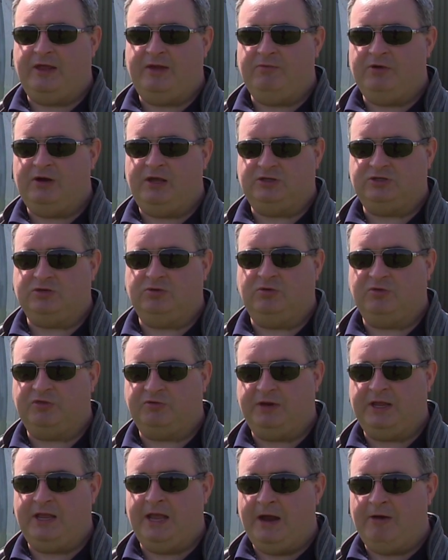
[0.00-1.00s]
They were like two or
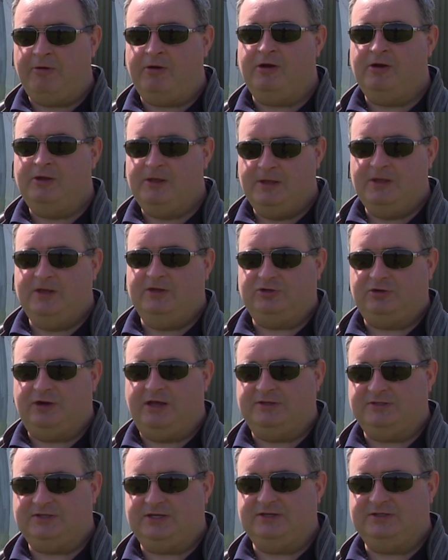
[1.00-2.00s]
three hour
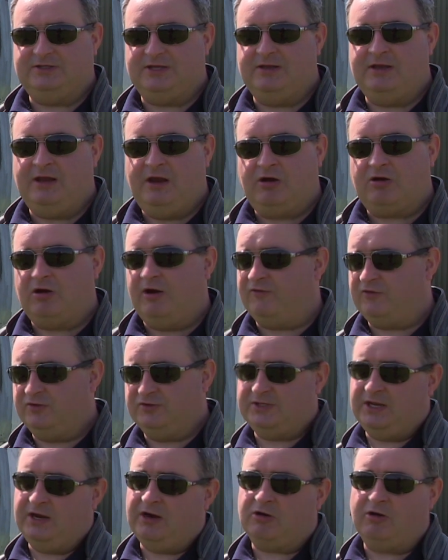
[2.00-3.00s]
transits in the aircraft because
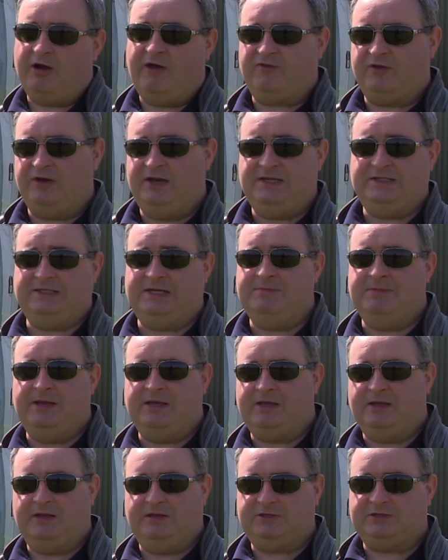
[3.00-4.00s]
the aircraft can easily
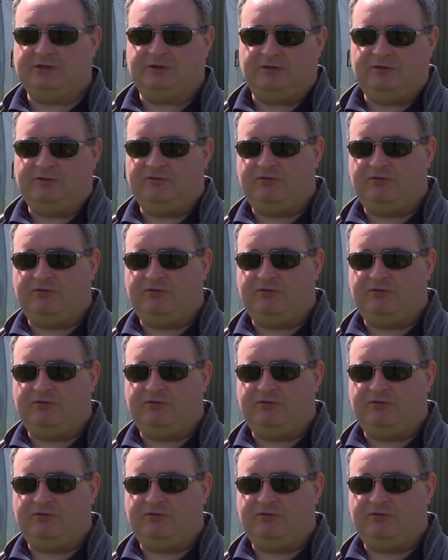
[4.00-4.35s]
make it to,